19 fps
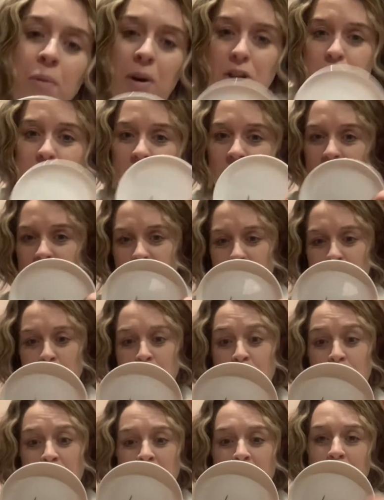So this is
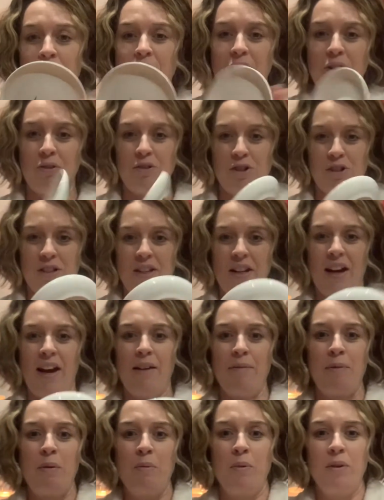really, really gorgeous, and I have
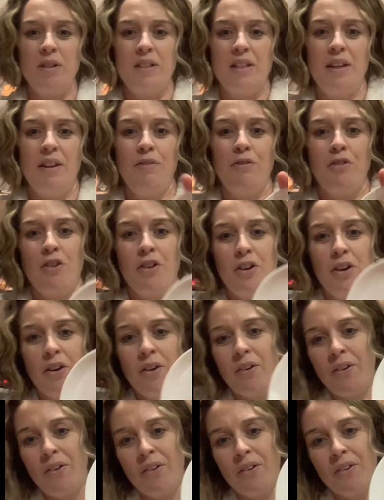been wanting it for a
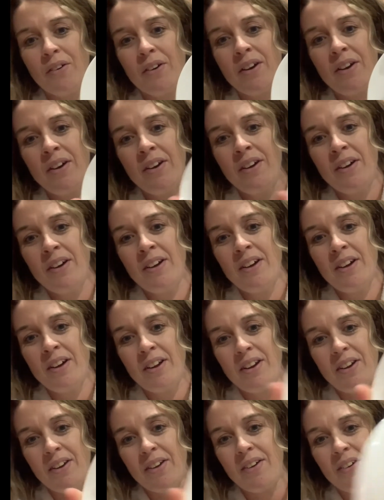long,
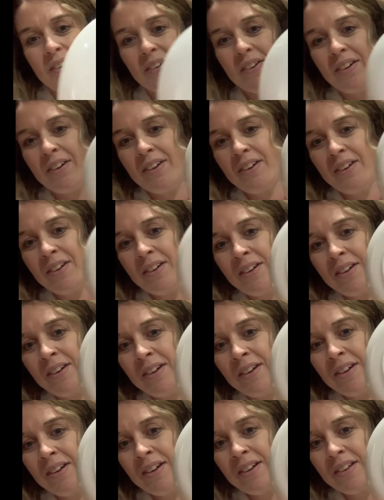long time.
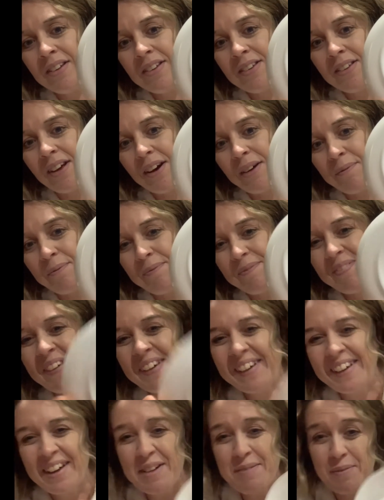time
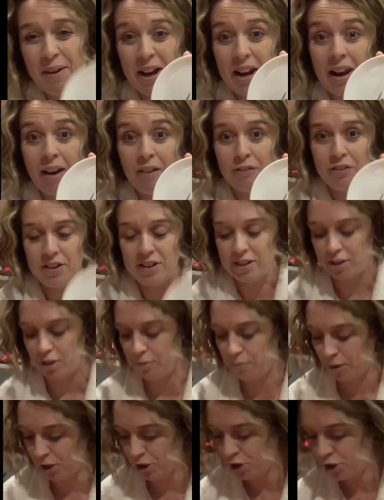but I love this so
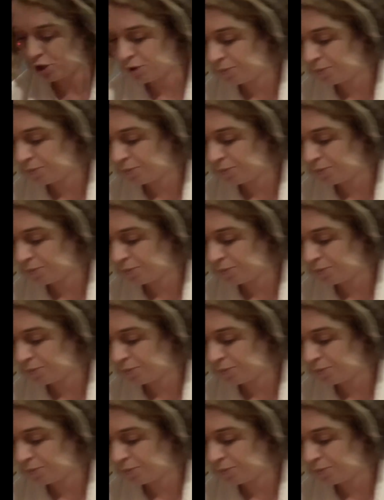much.